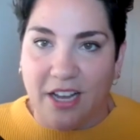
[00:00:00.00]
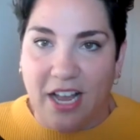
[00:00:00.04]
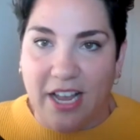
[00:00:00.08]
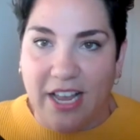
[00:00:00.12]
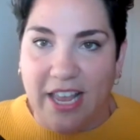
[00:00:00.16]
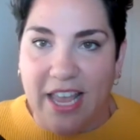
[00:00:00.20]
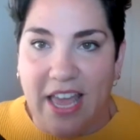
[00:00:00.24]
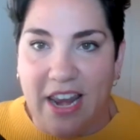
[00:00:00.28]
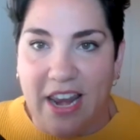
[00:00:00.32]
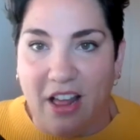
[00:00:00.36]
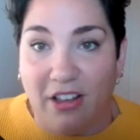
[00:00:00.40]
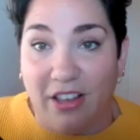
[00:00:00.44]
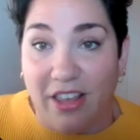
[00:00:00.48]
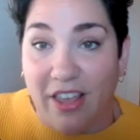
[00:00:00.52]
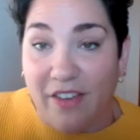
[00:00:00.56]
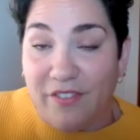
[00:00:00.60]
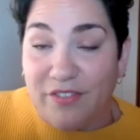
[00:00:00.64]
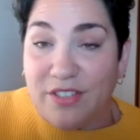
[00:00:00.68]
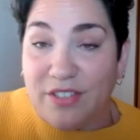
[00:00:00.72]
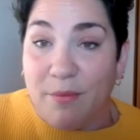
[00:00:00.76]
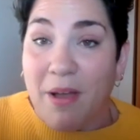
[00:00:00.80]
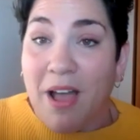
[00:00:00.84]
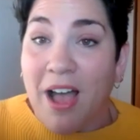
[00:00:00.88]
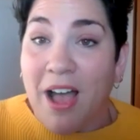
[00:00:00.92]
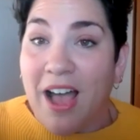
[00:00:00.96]
Again, I'll give
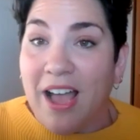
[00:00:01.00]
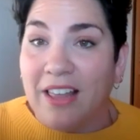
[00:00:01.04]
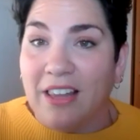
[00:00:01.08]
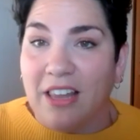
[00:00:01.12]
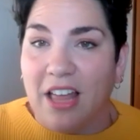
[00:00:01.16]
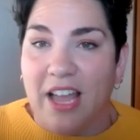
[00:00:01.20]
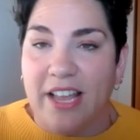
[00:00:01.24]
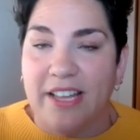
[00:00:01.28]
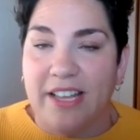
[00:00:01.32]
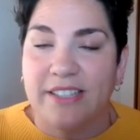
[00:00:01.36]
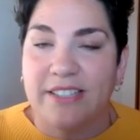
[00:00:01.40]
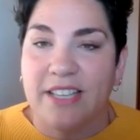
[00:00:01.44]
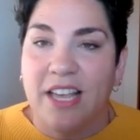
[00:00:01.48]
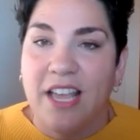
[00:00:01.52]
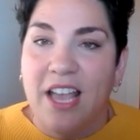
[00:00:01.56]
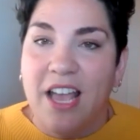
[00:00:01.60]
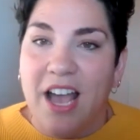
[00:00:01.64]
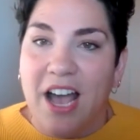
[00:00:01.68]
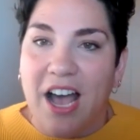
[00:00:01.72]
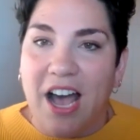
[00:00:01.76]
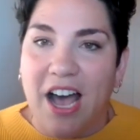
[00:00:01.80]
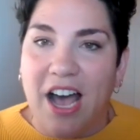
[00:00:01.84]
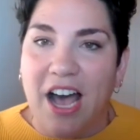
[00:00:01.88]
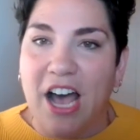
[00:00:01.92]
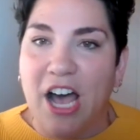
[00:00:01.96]
some highlights.
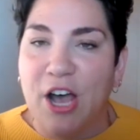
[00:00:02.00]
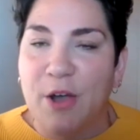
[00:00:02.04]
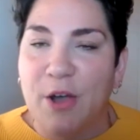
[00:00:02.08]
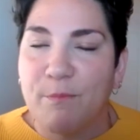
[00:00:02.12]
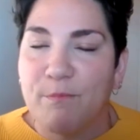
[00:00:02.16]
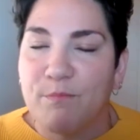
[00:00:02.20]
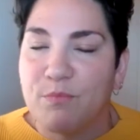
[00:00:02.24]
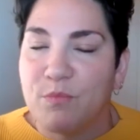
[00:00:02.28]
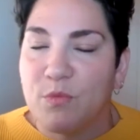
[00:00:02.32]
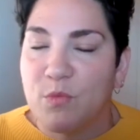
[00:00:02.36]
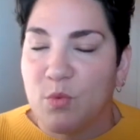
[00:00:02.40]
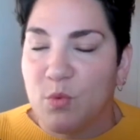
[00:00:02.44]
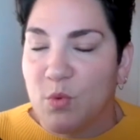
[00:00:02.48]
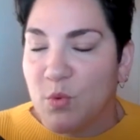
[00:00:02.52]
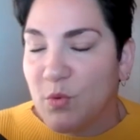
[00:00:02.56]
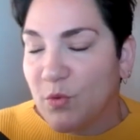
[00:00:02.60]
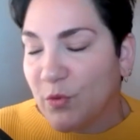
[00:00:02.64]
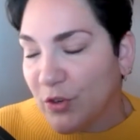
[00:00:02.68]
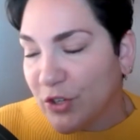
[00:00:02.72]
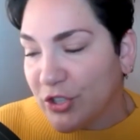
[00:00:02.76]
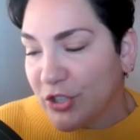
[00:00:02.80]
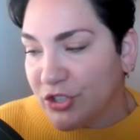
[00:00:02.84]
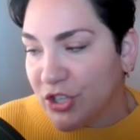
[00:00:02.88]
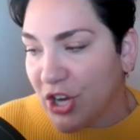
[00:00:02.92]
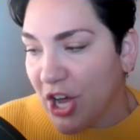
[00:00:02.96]

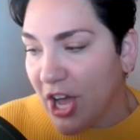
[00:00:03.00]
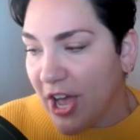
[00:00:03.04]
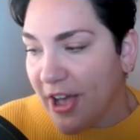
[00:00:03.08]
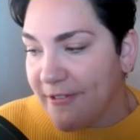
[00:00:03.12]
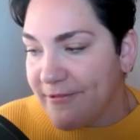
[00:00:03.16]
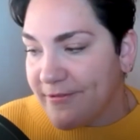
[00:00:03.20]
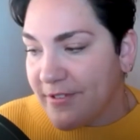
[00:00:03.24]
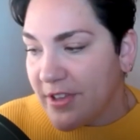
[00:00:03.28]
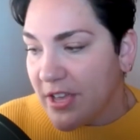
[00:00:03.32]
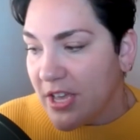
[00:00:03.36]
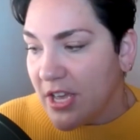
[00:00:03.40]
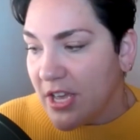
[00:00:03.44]
First off,